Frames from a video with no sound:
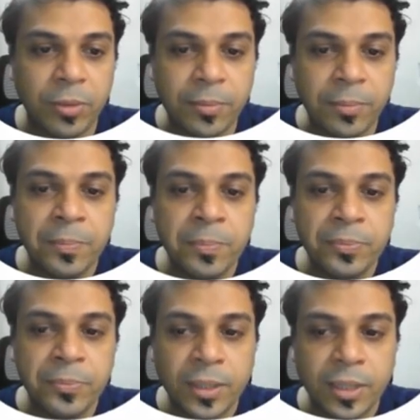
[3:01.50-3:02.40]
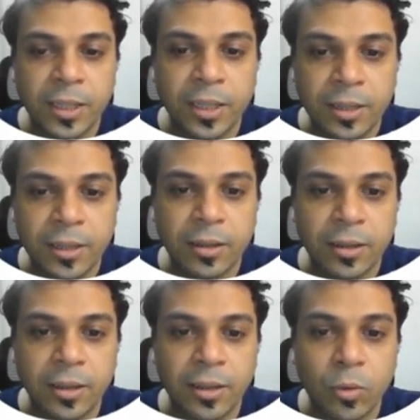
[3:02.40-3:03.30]
and women, the
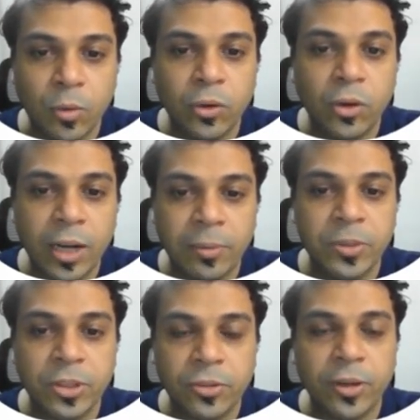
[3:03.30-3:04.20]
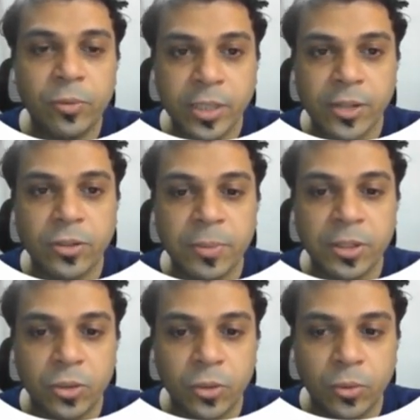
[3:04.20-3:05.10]
overall admission rate was
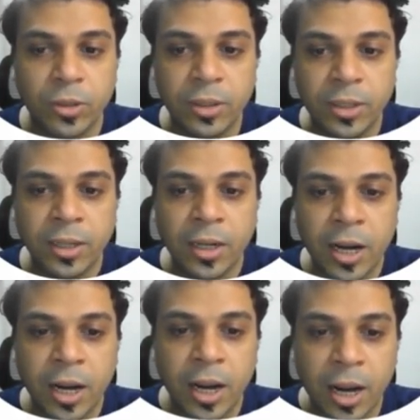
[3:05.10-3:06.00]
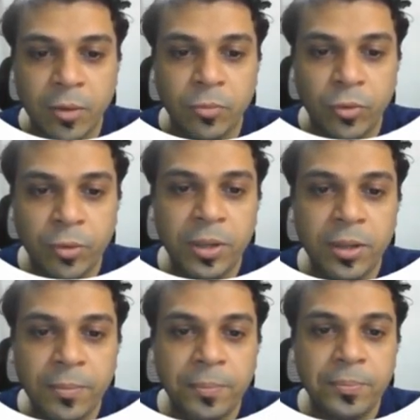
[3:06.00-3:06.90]
actually much lower, and
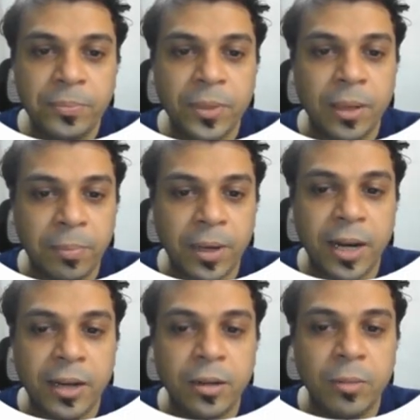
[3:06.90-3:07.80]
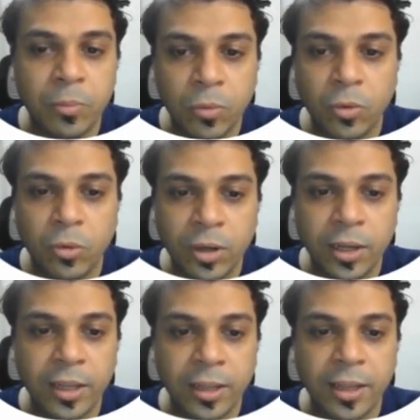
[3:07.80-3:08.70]
women applied
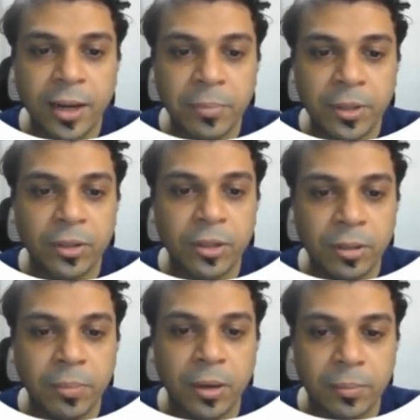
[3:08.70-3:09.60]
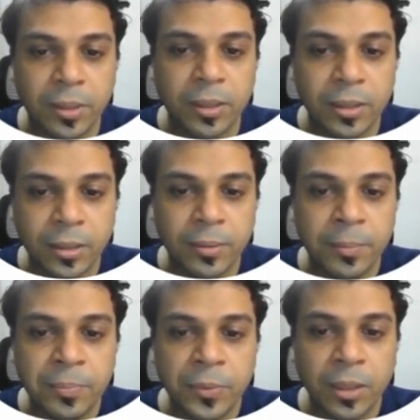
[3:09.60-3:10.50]
more in that particular department
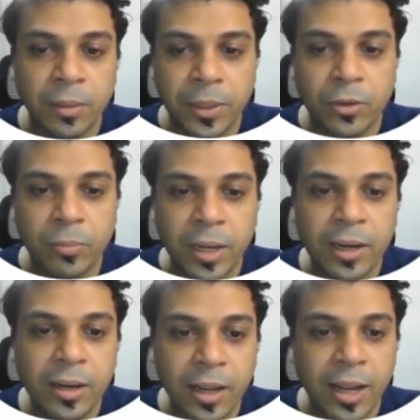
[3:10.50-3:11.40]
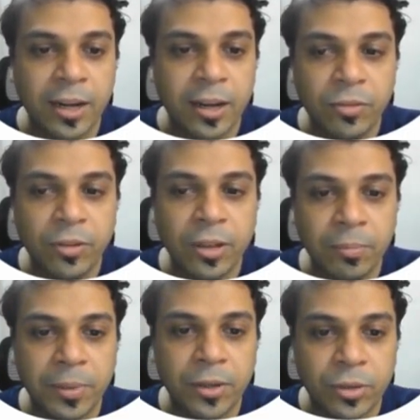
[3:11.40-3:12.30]
compared to men, and
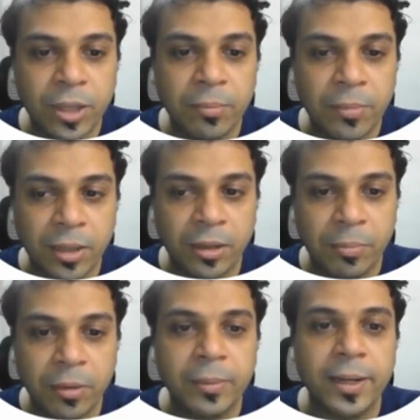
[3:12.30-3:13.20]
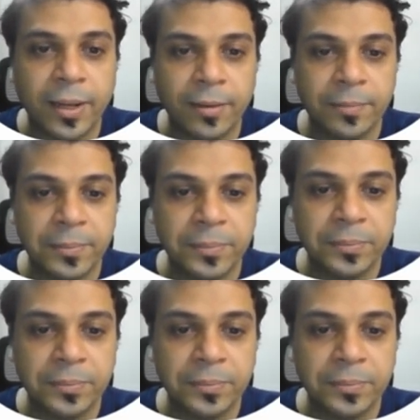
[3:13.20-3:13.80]
even compared to them in Department A.